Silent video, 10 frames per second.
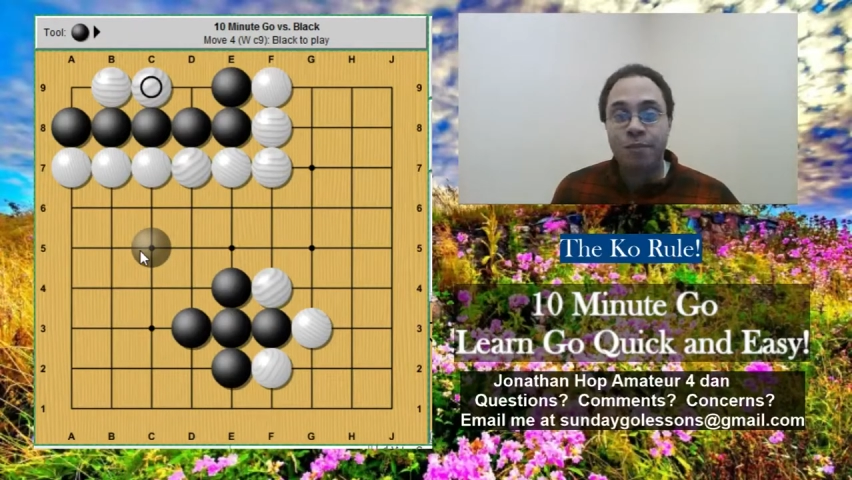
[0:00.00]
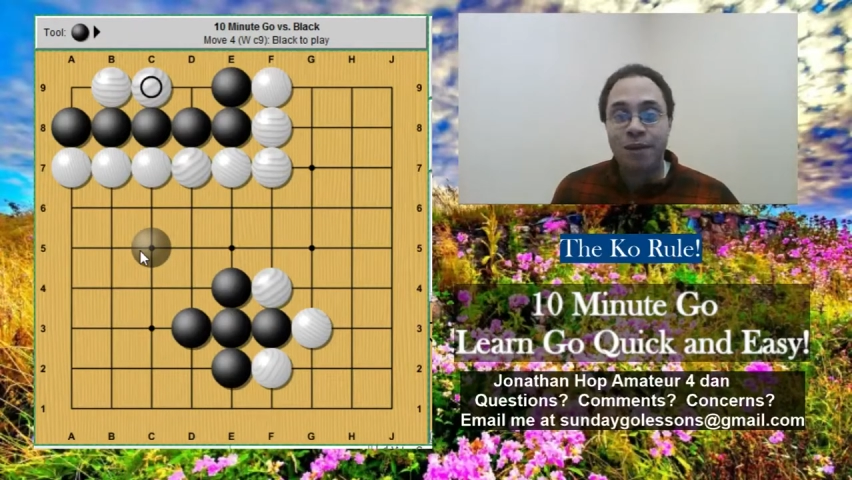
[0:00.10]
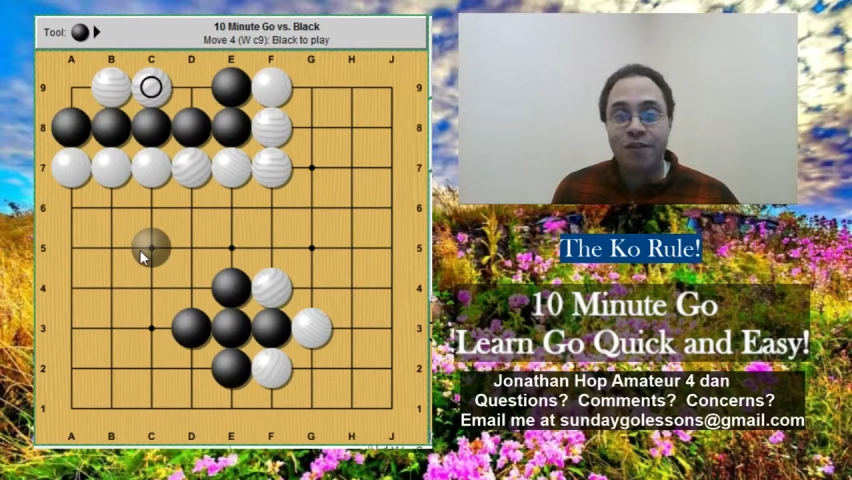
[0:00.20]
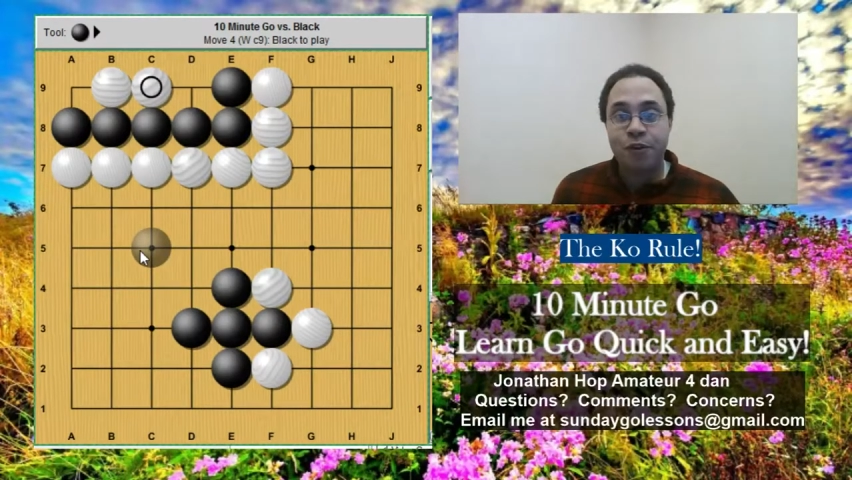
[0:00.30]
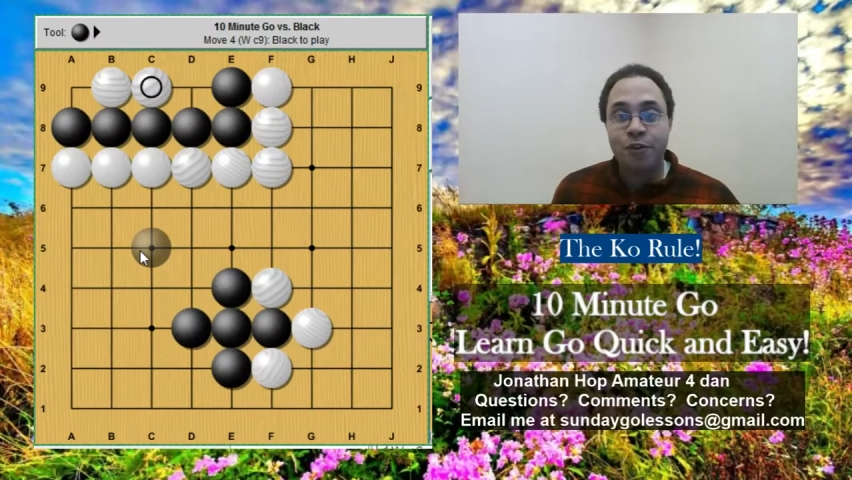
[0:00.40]
my
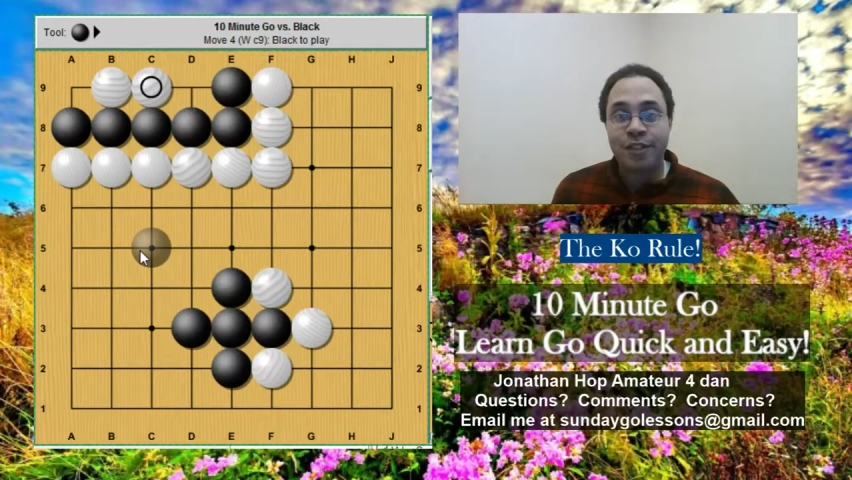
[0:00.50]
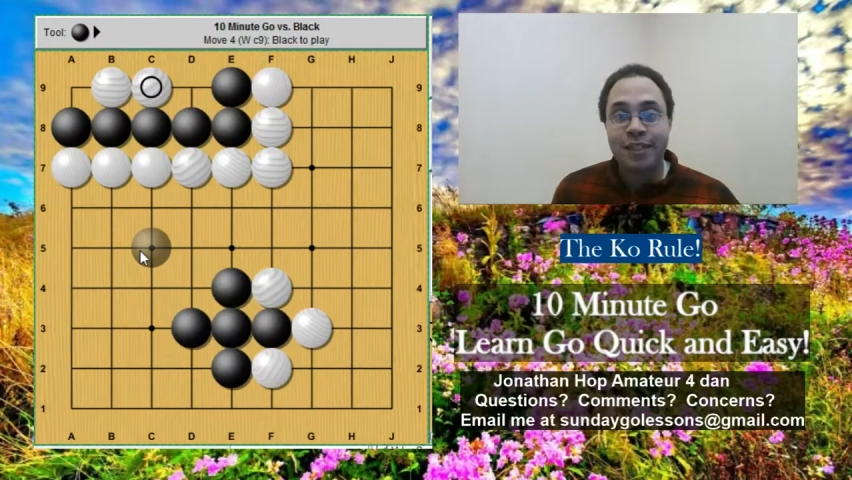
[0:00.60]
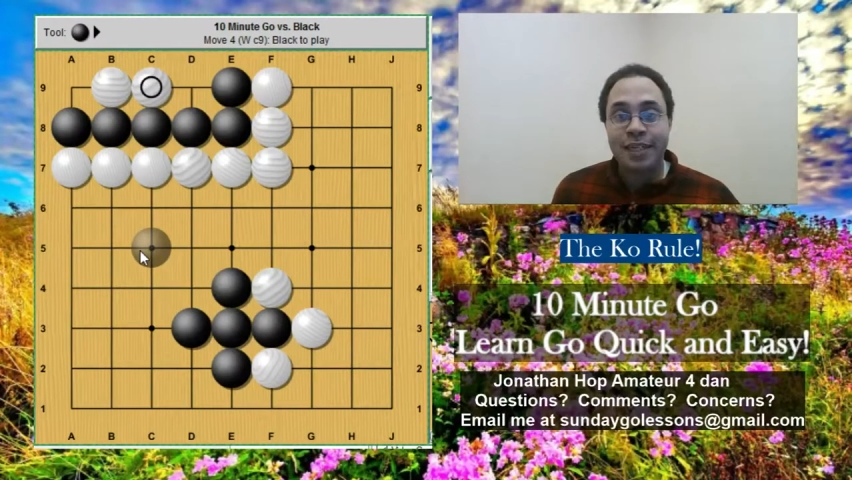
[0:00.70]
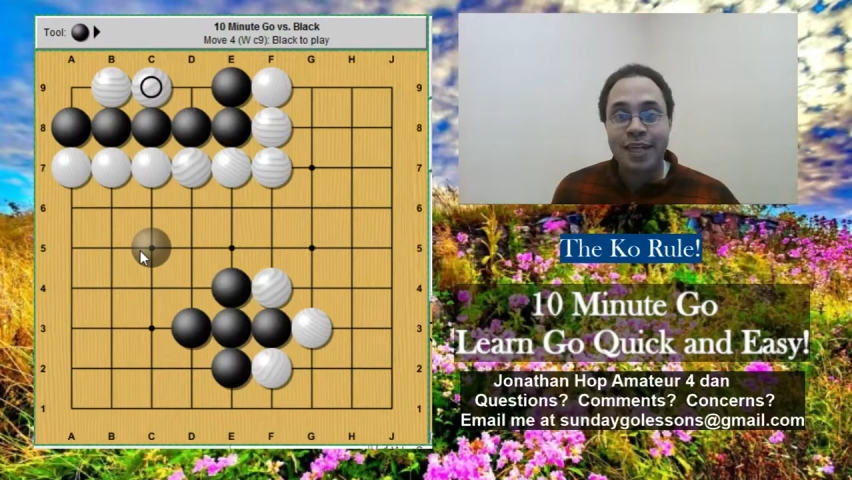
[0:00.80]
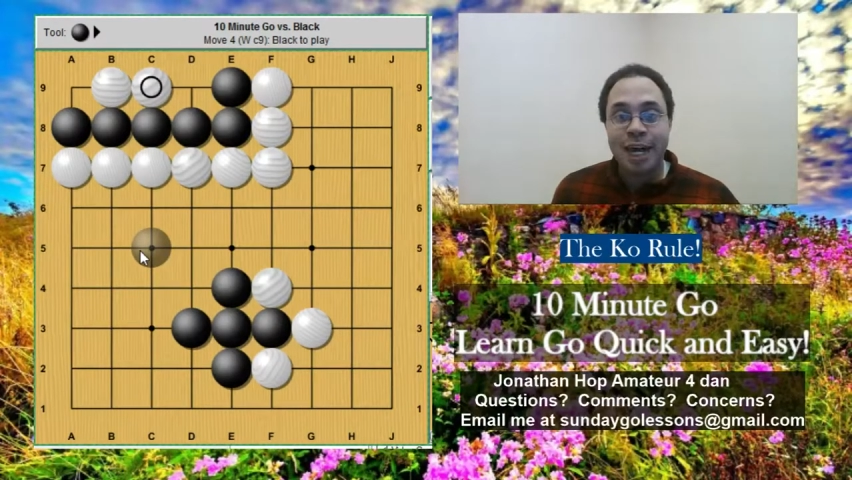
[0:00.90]
viewers
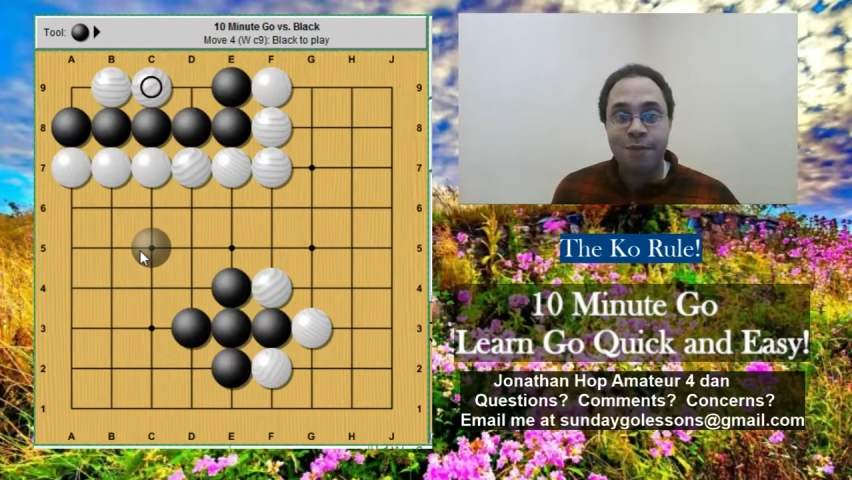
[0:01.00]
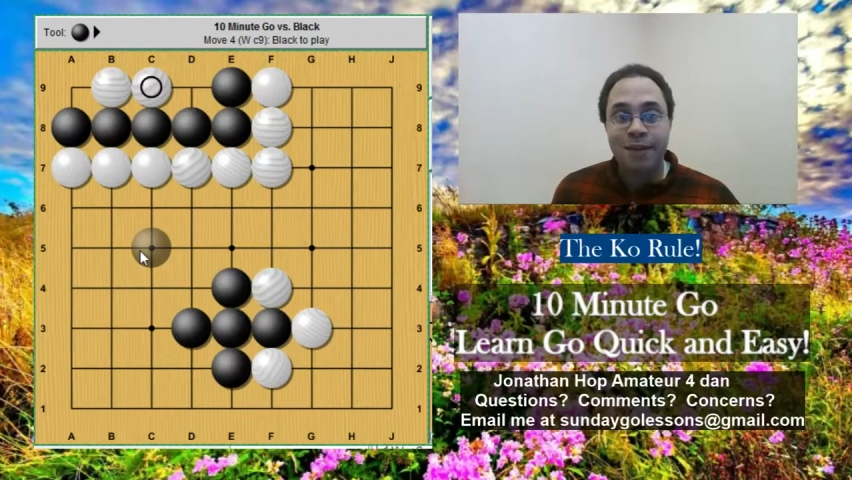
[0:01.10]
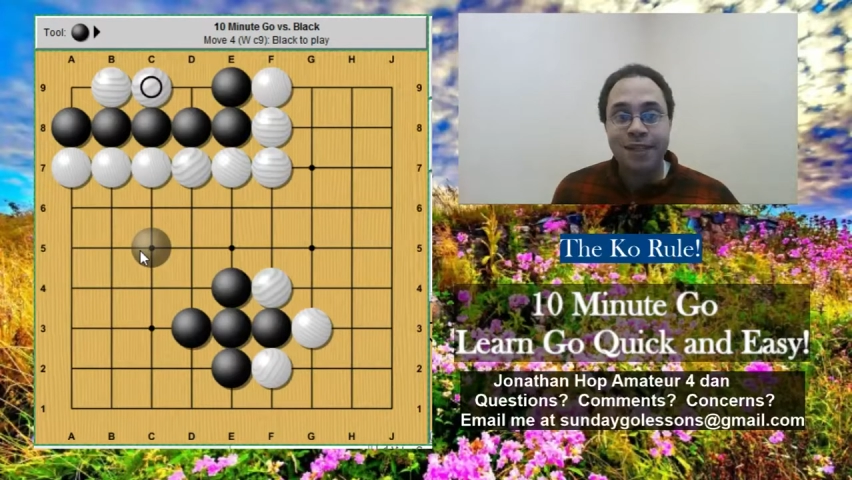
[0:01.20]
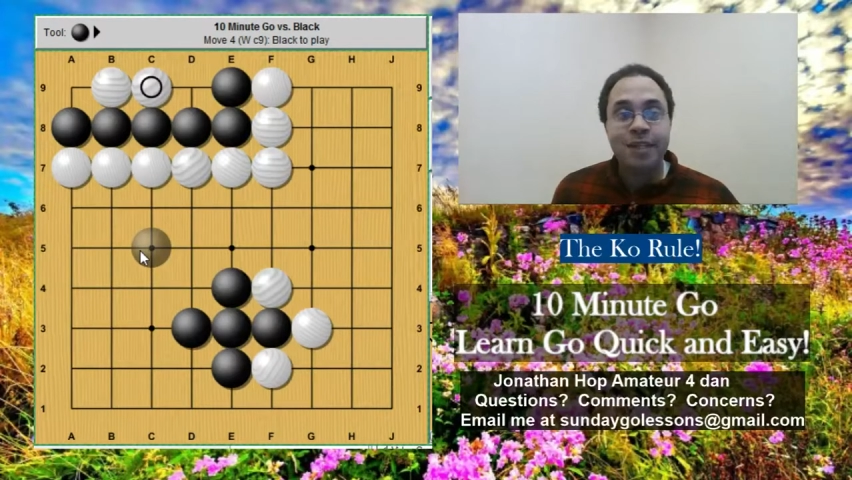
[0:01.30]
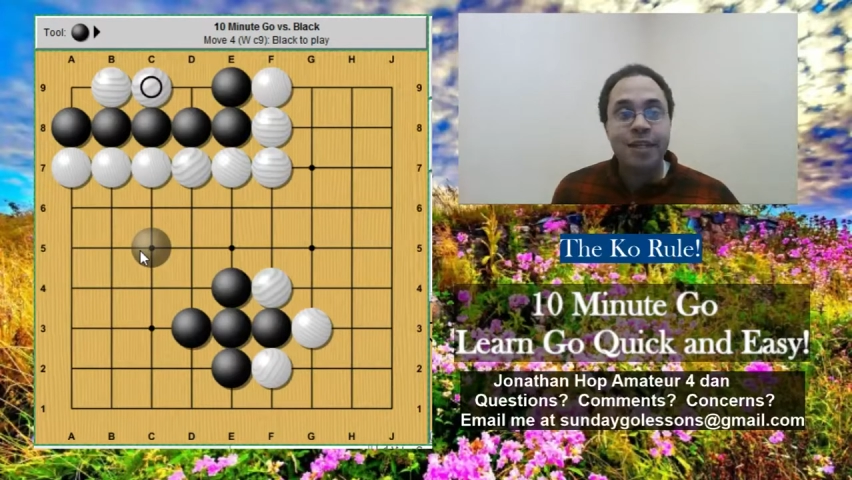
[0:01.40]
in the
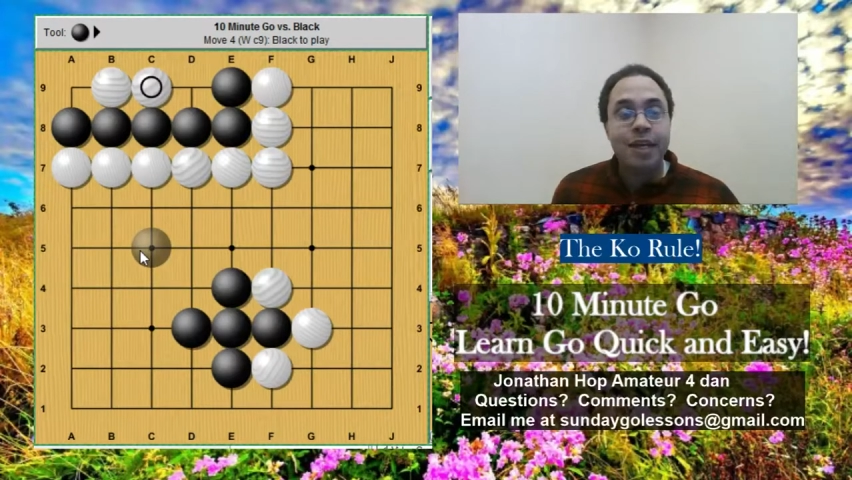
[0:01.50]
comment.